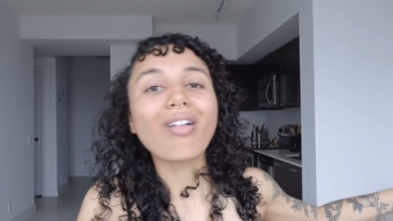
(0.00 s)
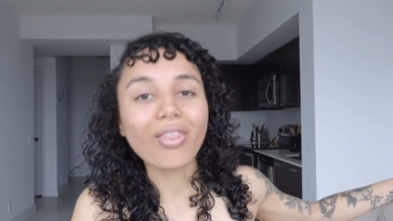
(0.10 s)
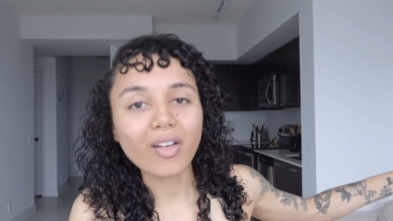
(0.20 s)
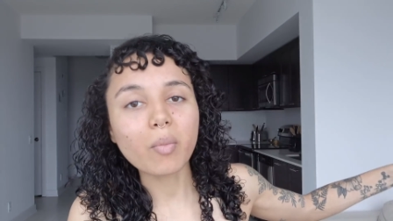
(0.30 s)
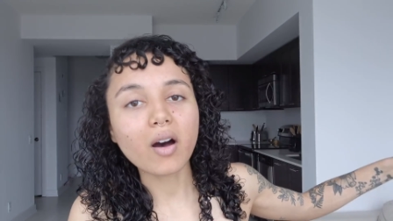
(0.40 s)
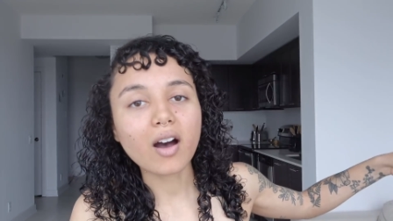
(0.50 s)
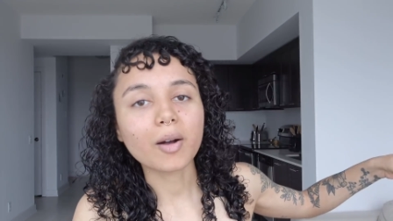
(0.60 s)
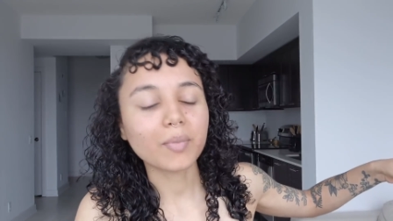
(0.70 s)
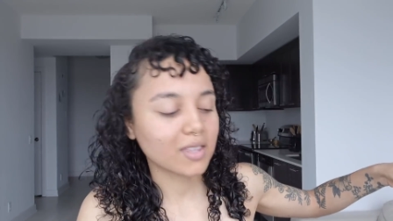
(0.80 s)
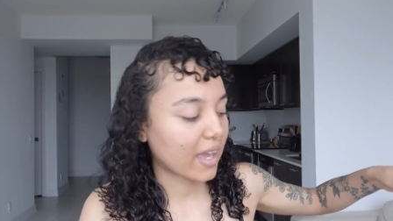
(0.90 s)
the
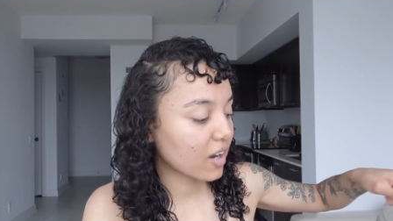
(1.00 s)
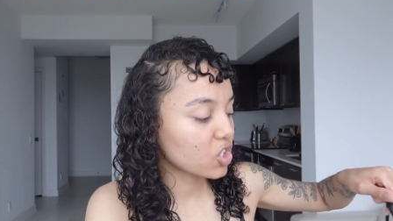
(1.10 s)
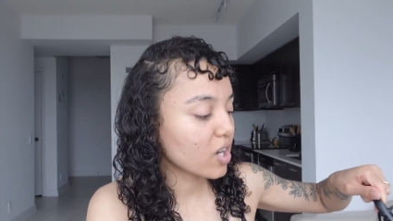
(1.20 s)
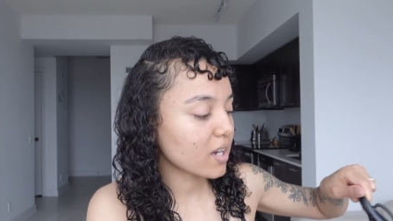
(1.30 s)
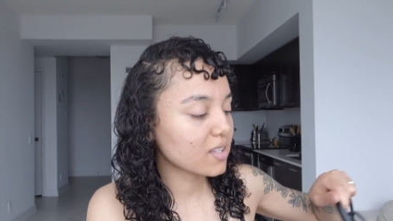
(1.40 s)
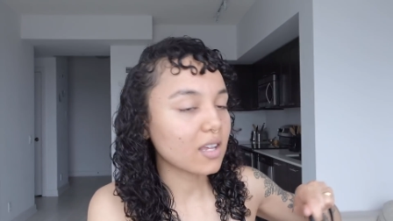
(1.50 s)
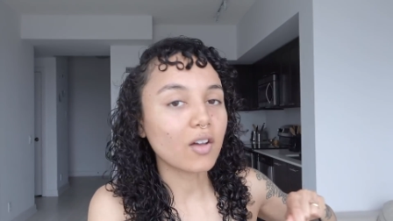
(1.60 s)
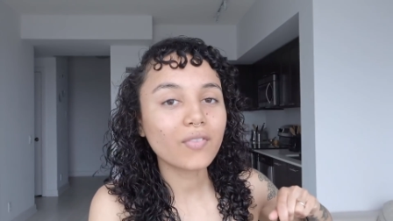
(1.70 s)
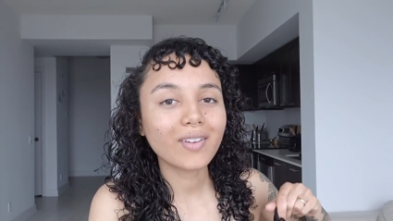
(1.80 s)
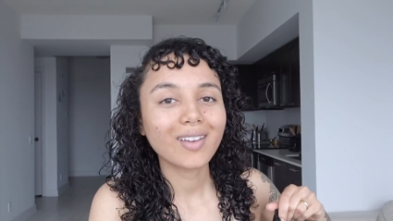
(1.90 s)
bomb. Like the hair dryer
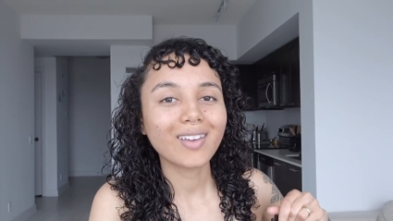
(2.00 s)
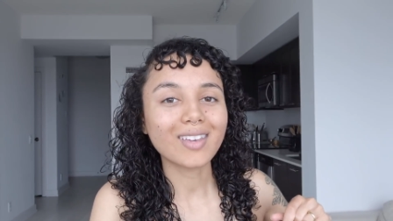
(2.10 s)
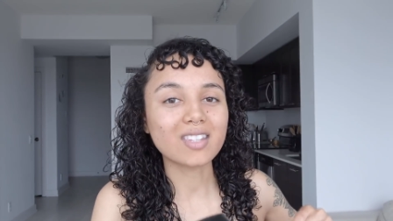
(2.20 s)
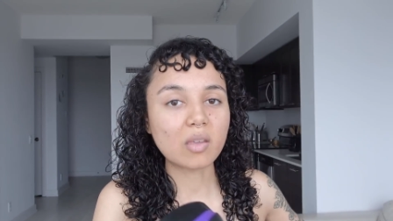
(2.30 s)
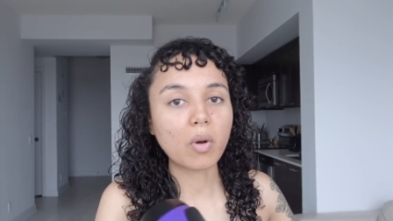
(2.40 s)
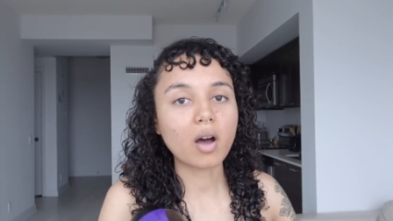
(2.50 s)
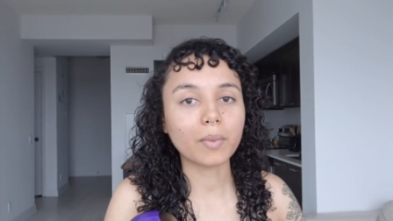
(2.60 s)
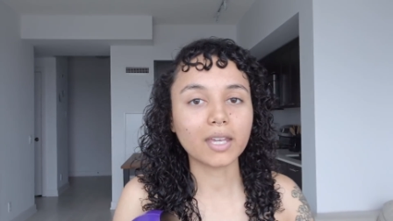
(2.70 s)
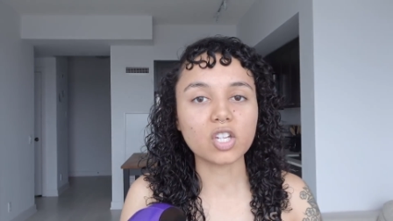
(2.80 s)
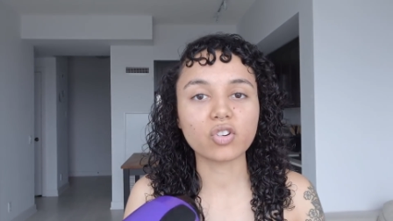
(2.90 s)
itself is the
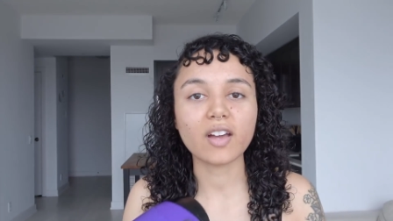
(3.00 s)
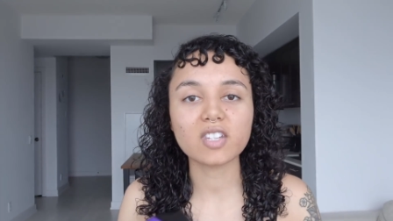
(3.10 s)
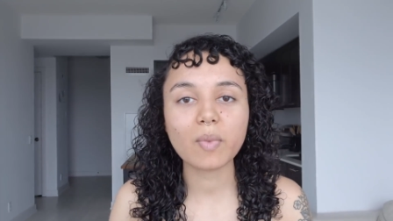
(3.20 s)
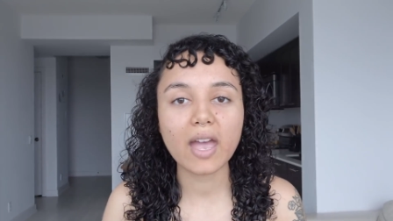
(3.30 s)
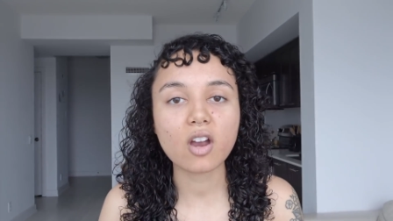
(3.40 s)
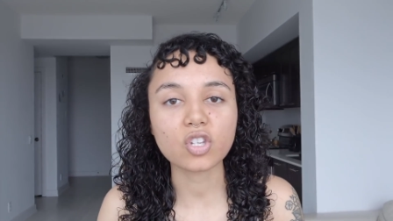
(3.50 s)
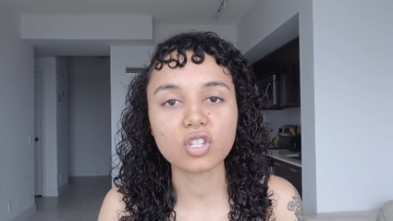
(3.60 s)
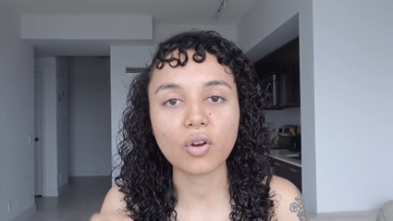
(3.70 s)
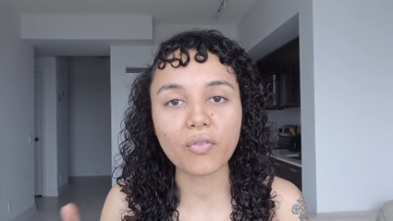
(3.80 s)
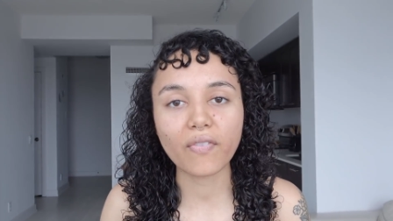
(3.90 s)
bomb. Like it dries my hair
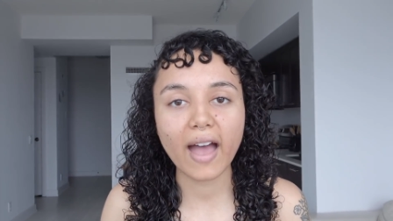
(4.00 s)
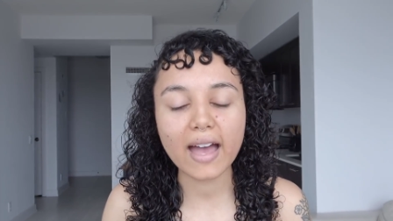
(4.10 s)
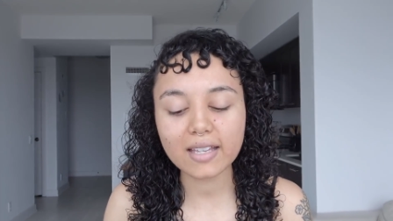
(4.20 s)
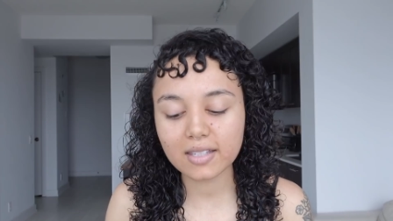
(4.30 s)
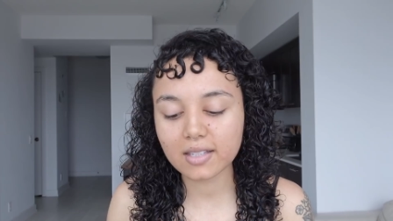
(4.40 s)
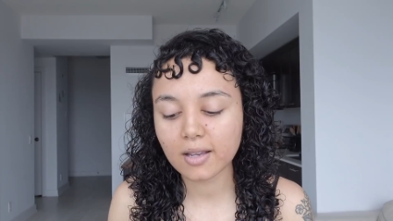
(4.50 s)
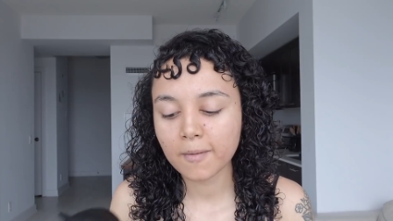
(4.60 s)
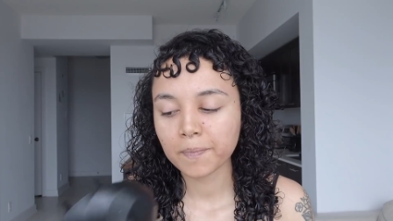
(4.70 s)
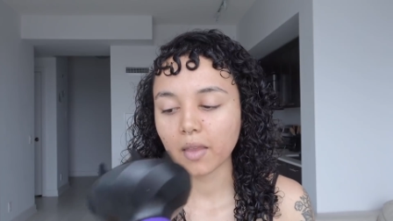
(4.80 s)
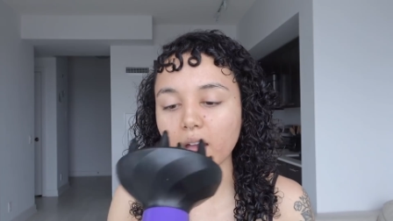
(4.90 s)
so fast.
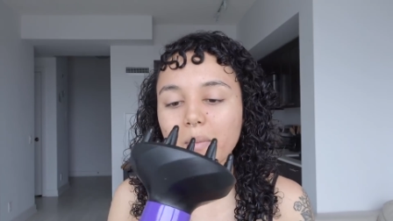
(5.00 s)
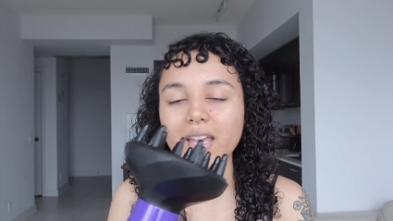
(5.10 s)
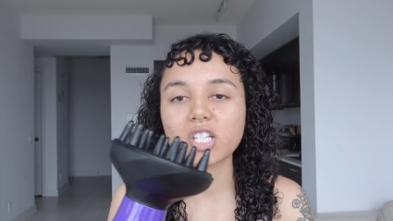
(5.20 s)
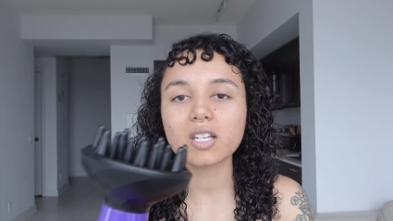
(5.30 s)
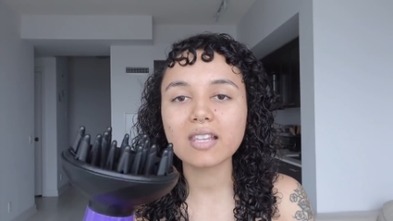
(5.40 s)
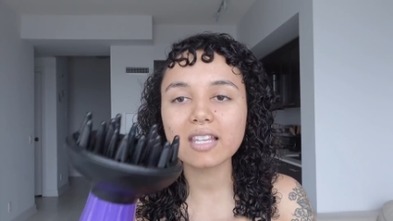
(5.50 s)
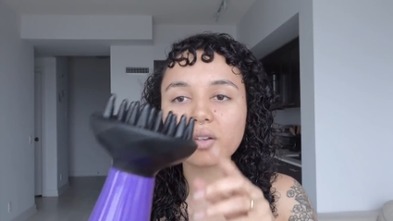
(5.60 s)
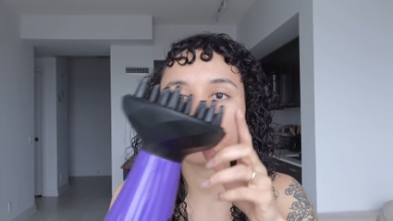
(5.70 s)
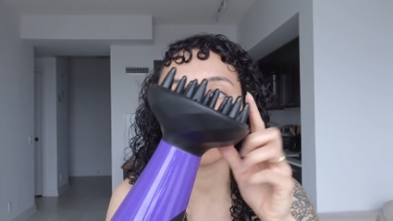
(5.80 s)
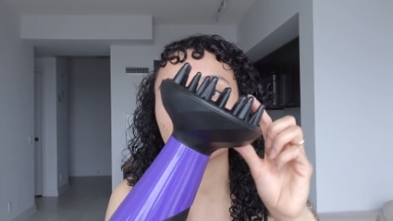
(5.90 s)
It just has
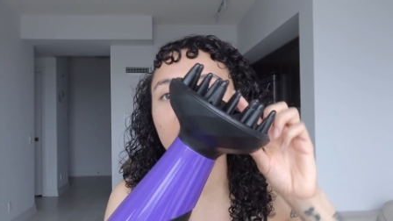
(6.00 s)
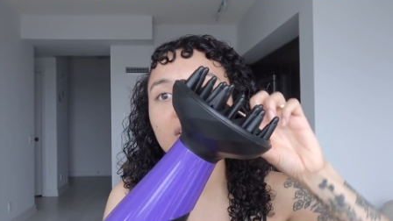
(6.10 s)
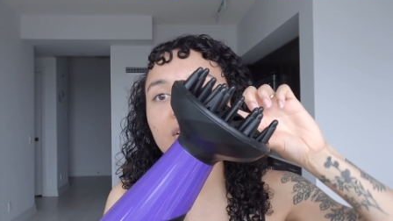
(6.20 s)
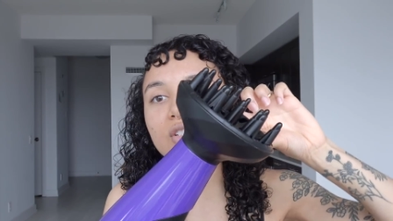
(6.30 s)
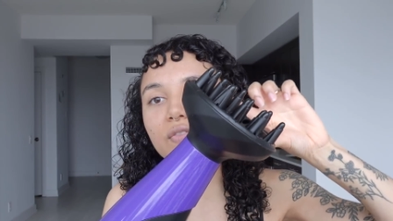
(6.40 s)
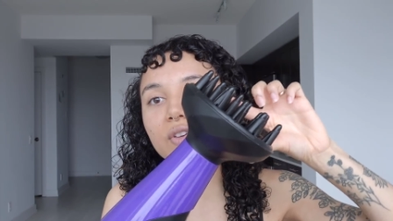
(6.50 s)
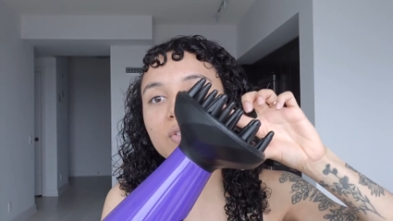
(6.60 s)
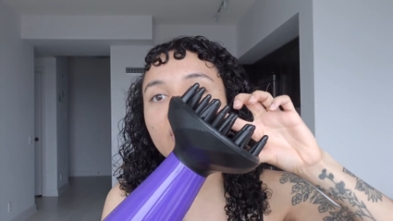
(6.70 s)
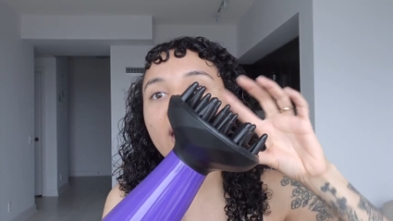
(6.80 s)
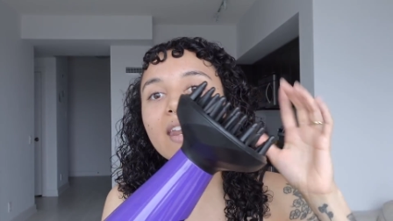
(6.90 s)
a regular
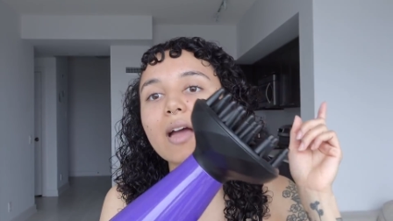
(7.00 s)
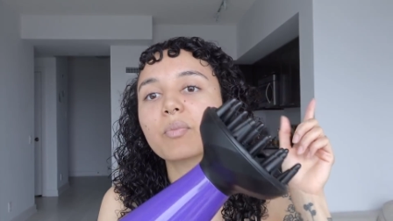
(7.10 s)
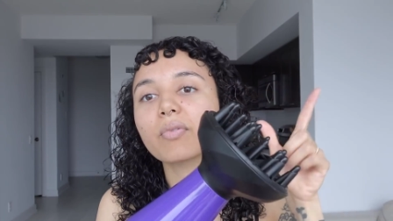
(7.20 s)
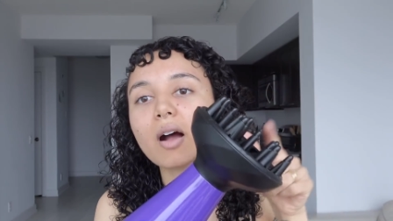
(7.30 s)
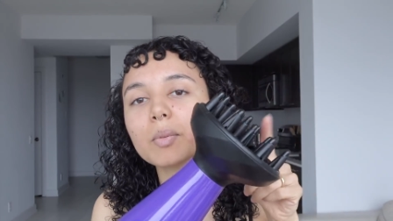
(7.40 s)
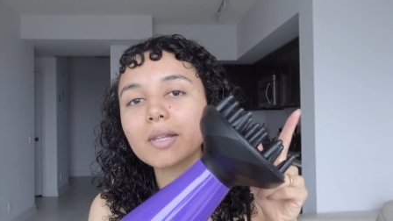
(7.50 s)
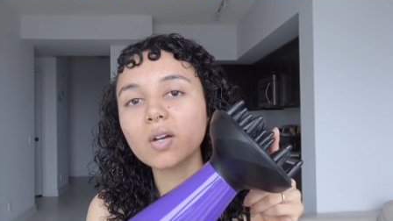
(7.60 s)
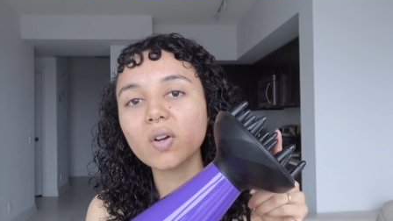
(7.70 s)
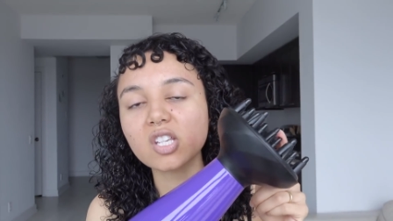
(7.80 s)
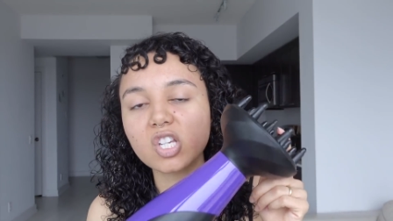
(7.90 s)
diffuser head. I'm probably
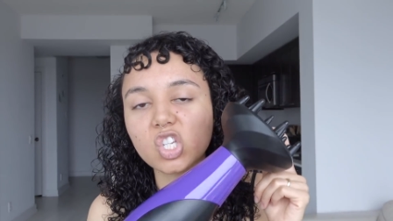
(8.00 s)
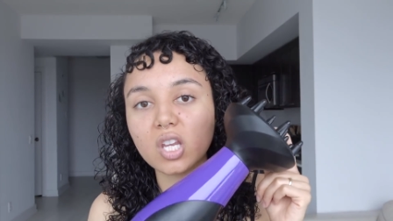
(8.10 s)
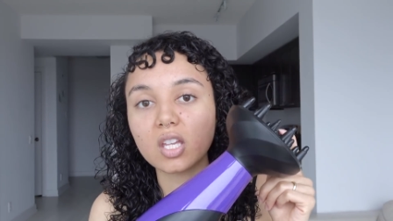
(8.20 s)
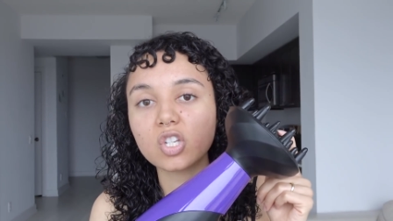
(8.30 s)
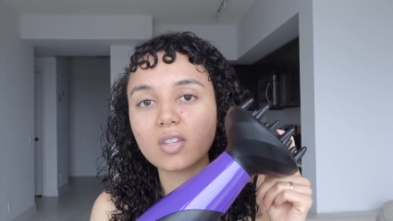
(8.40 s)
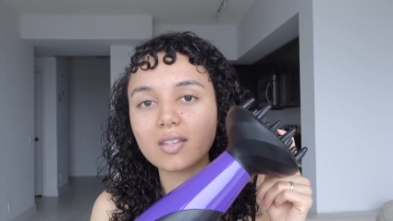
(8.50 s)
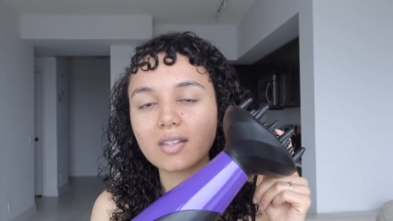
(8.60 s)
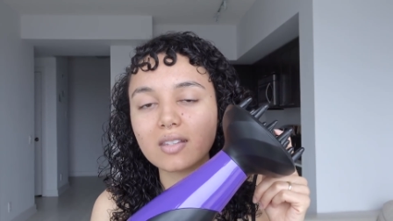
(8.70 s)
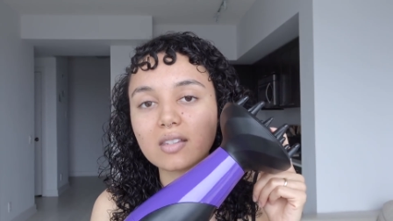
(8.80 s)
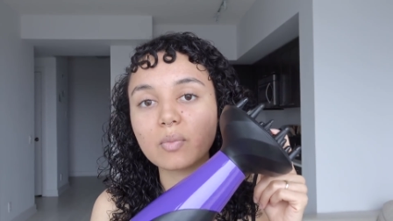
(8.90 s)
going to change this
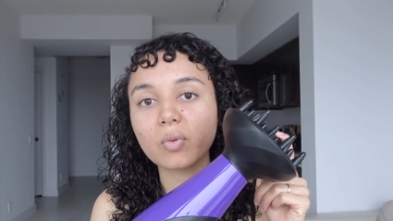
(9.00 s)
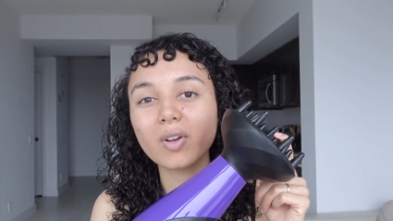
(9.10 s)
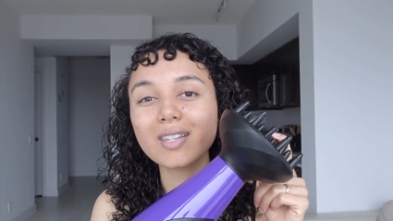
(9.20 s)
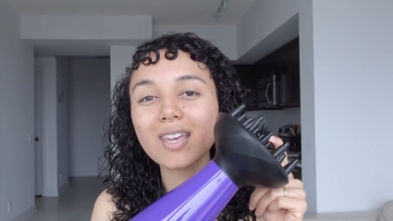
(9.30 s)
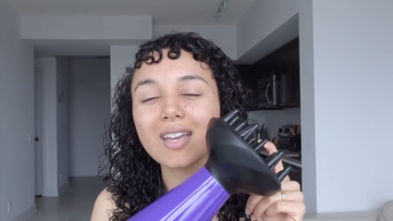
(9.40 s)
at some point